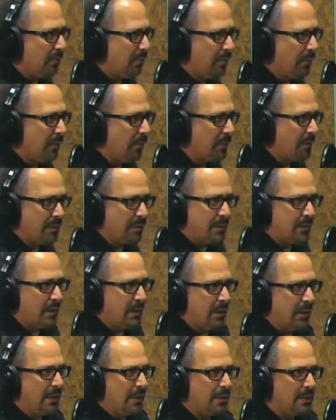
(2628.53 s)
all this
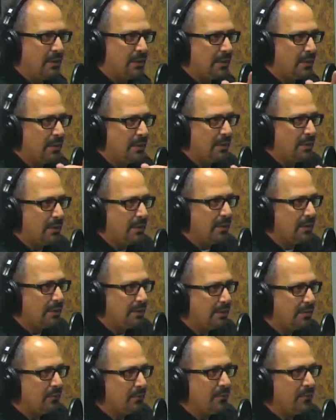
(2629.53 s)
elite
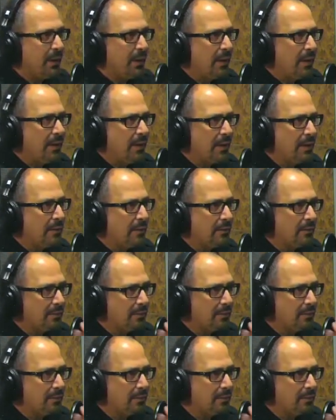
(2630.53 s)
flying.